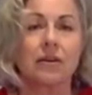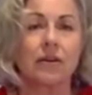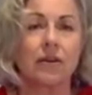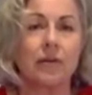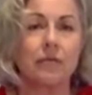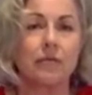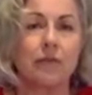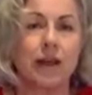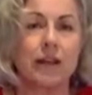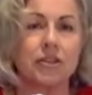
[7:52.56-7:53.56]
creme
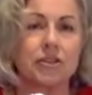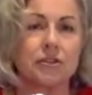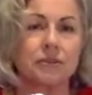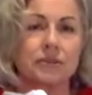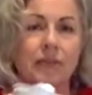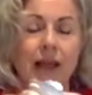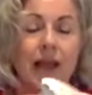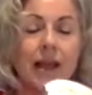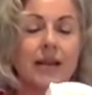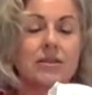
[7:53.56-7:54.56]
fraiche.
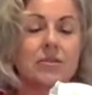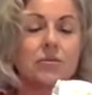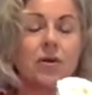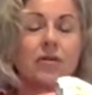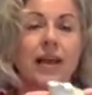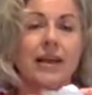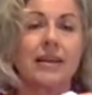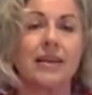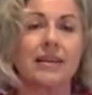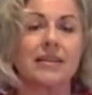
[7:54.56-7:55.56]
And what that
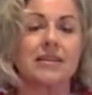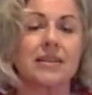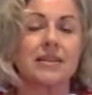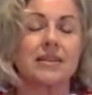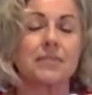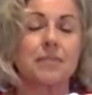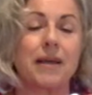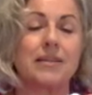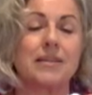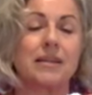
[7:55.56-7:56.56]
is, it's
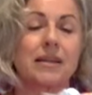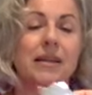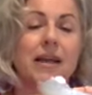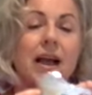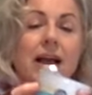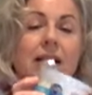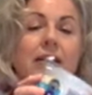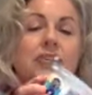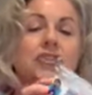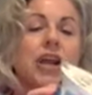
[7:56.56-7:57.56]
basically
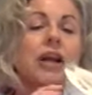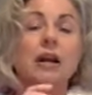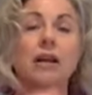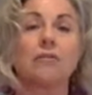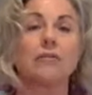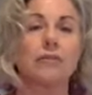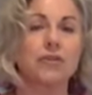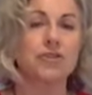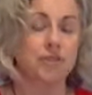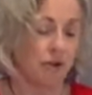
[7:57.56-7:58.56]
a gentler
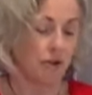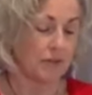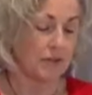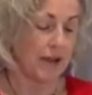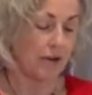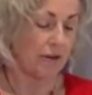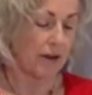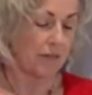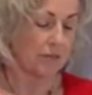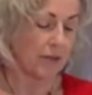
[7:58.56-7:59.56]
version of sour
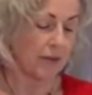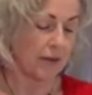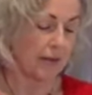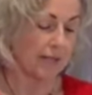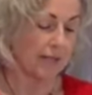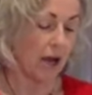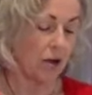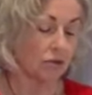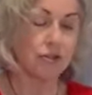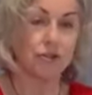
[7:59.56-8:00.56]
cream. So it is a
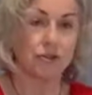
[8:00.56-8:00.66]
cultured